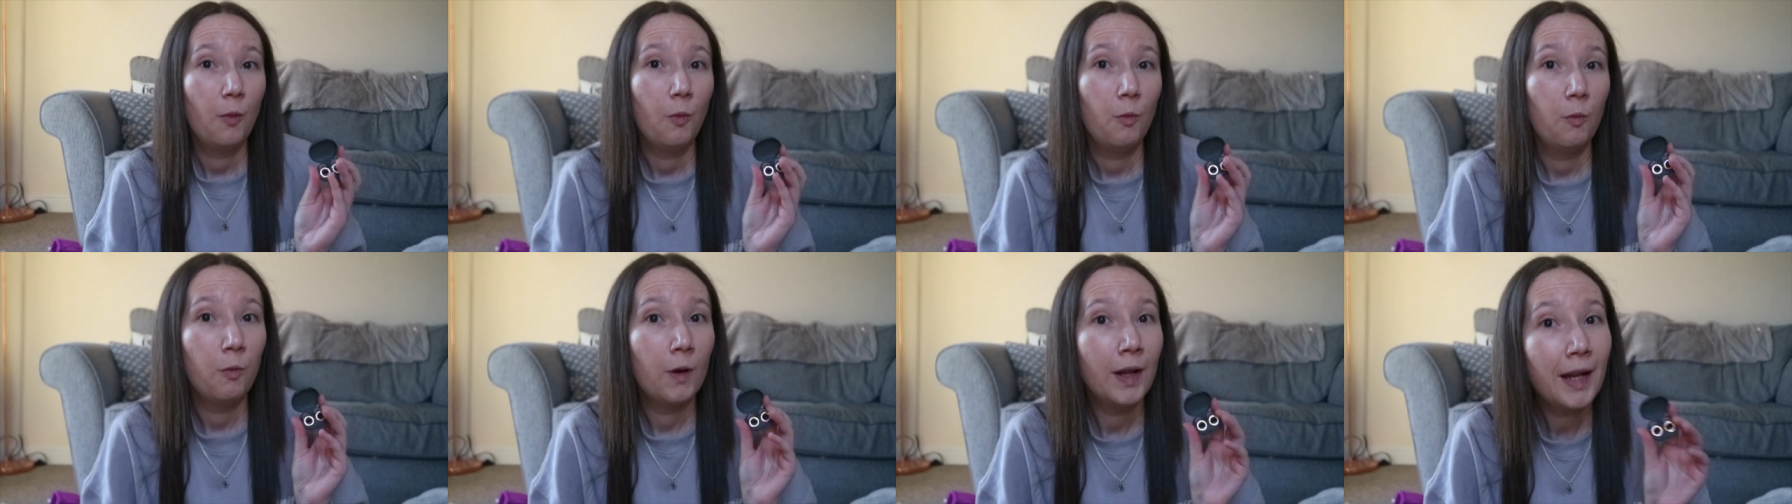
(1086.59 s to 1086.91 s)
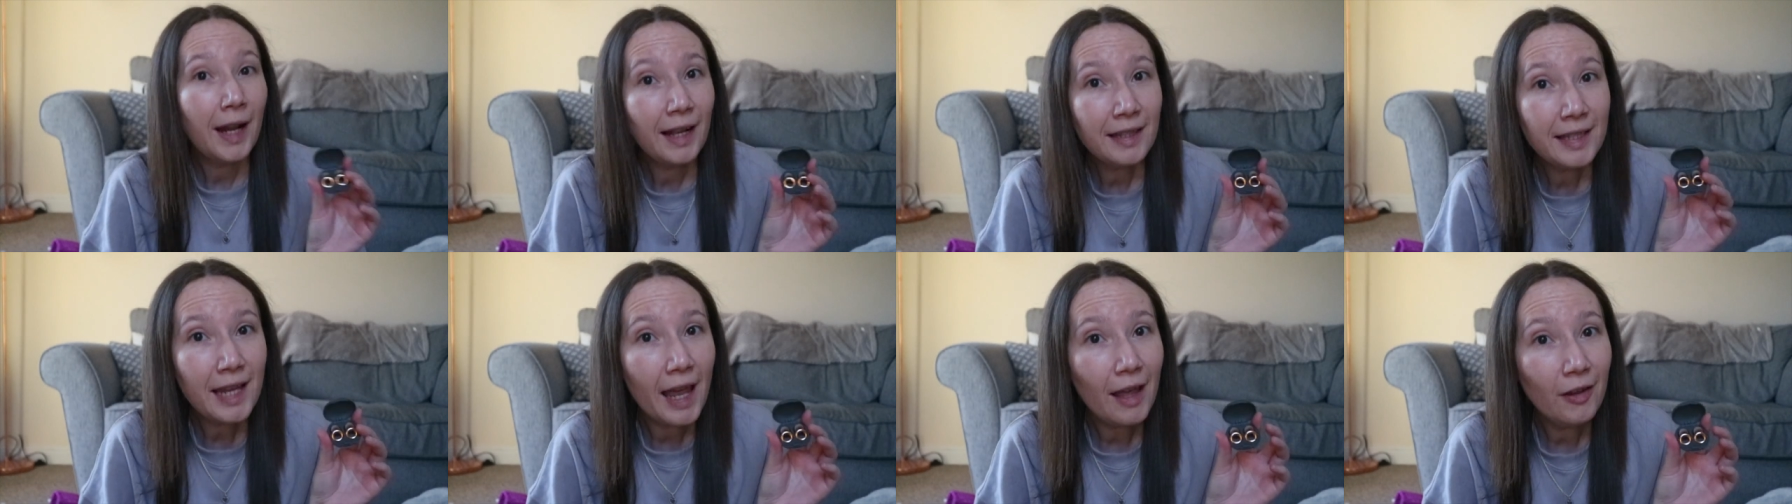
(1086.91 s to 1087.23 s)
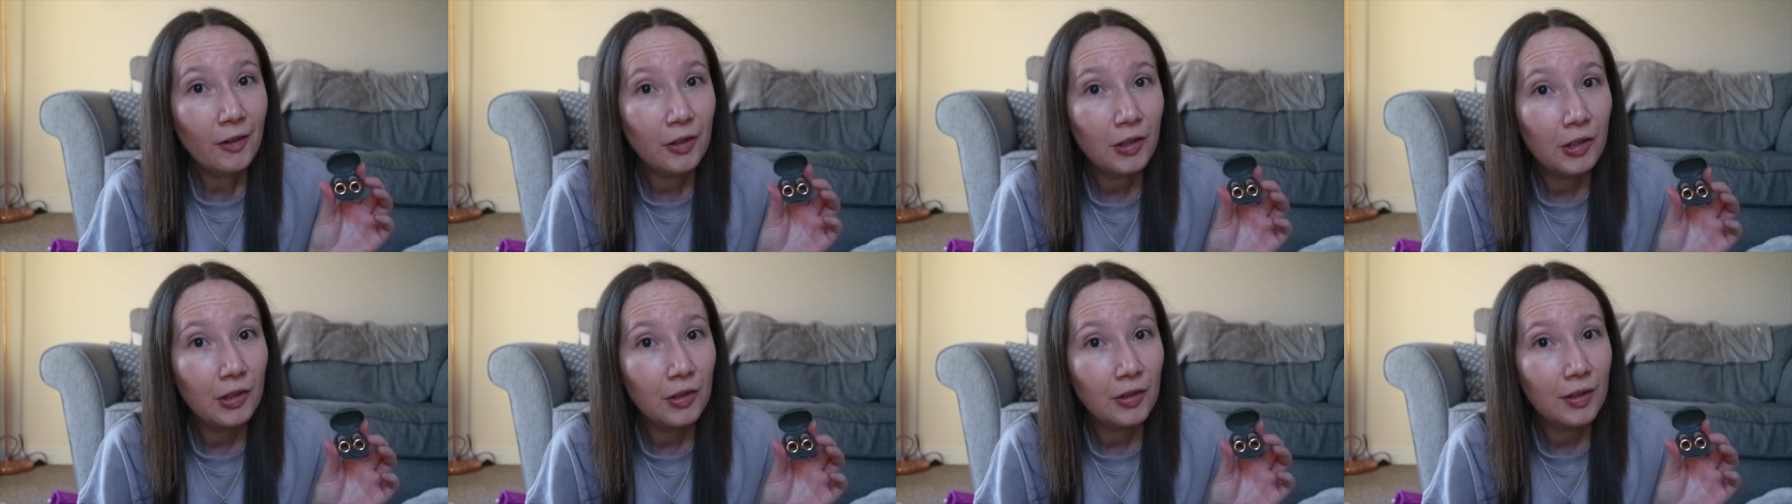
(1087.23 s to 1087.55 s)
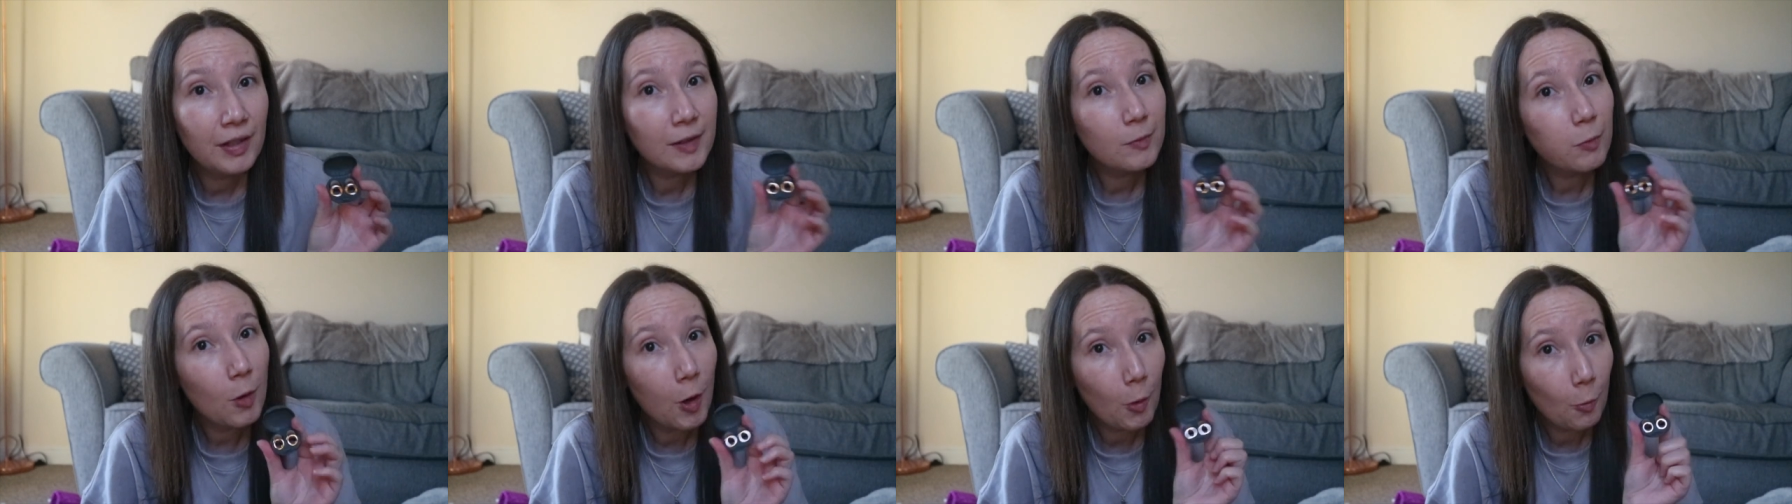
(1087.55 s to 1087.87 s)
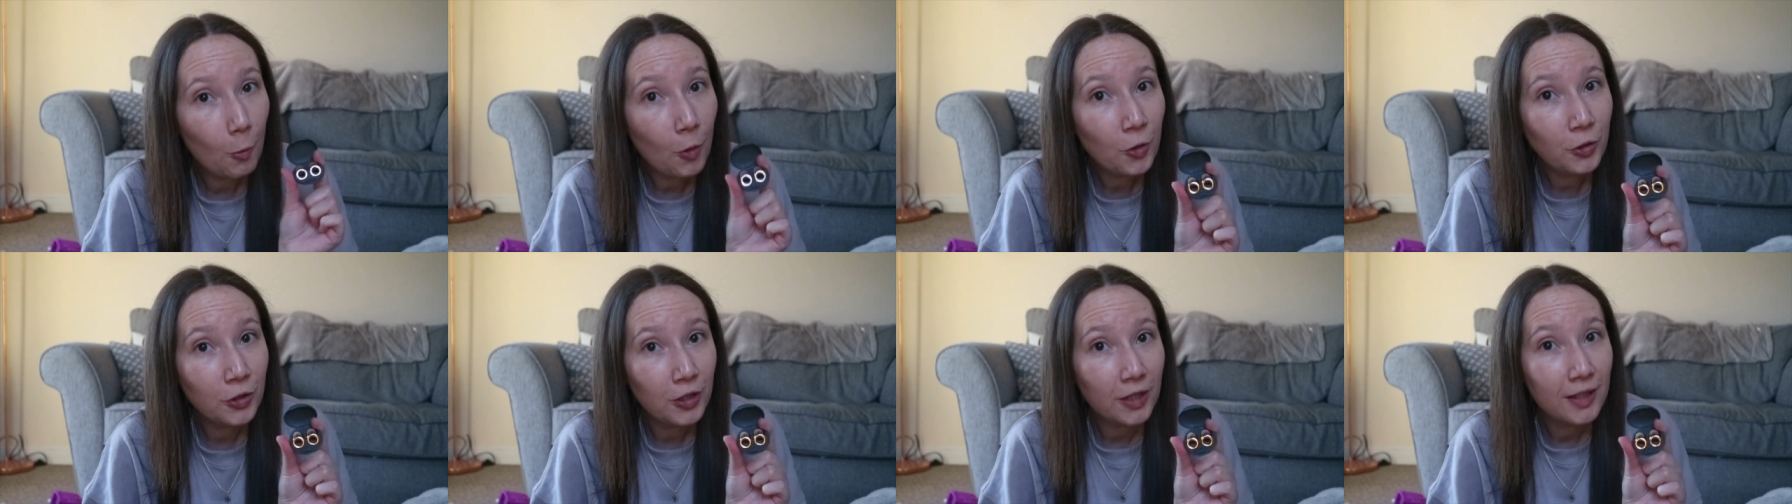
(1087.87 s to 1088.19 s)
When I tell you these work
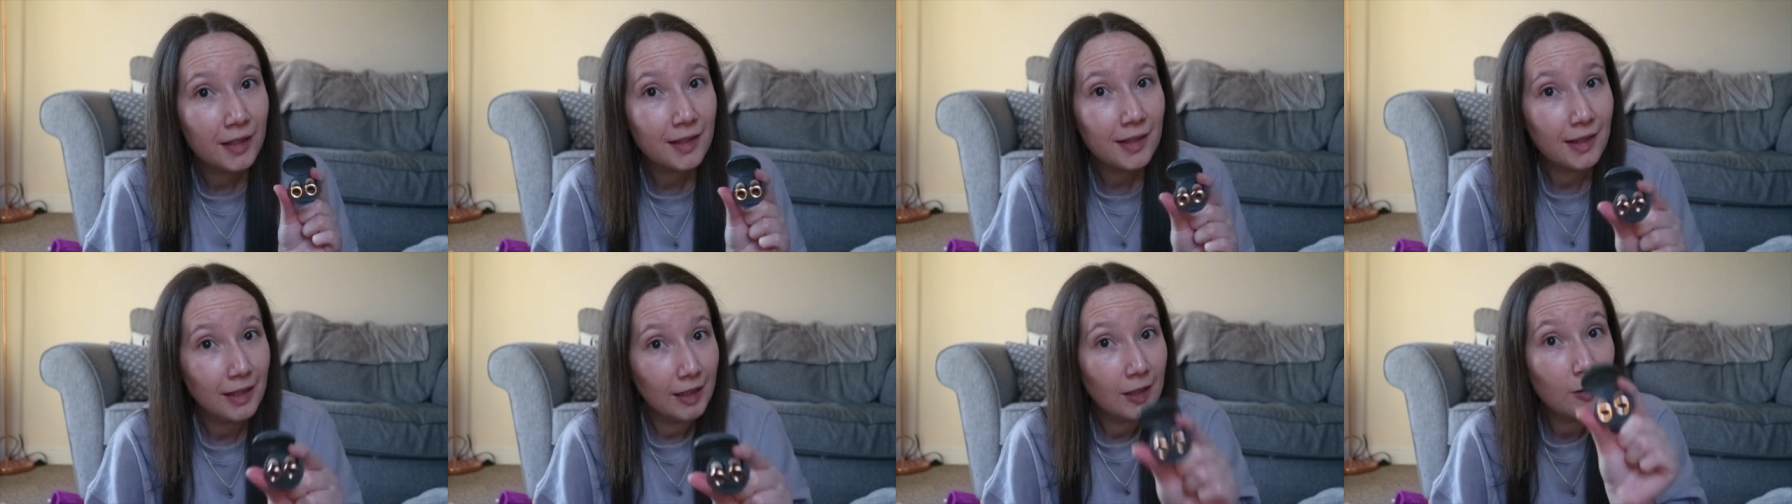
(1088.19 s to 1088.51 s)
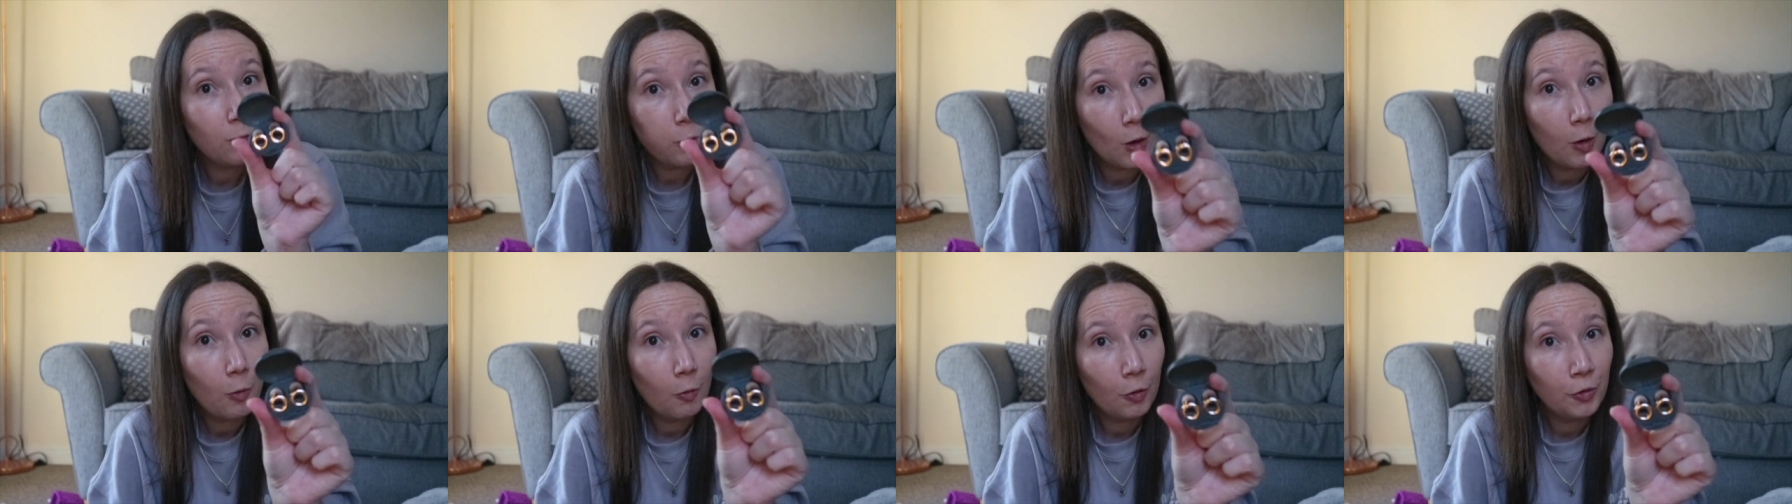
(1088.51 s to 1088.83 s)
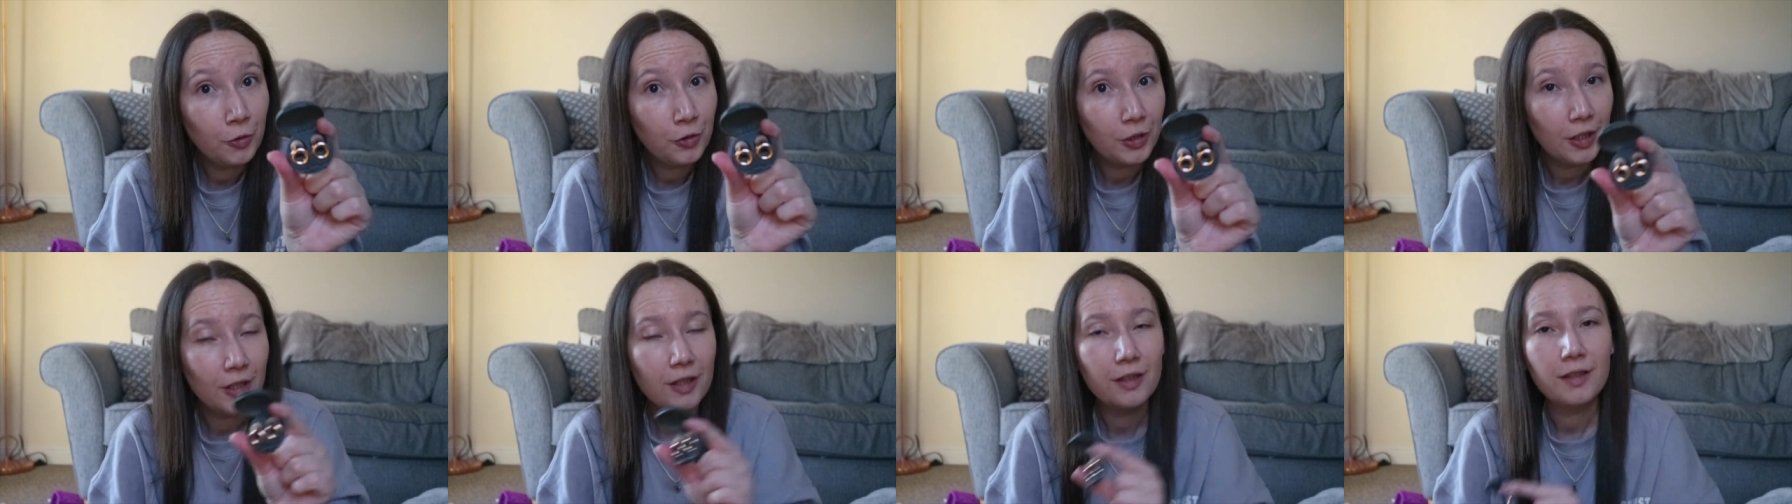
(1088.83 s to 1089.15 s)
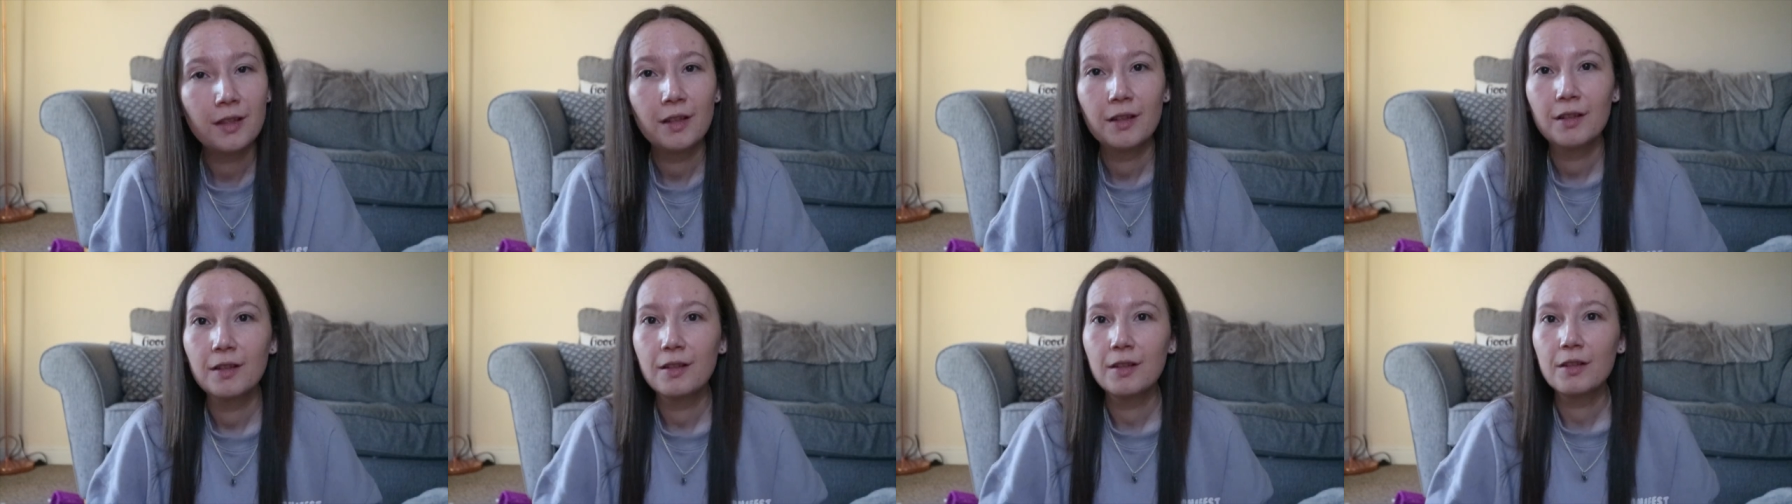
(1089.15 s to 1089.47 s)
wonders, these work wonders.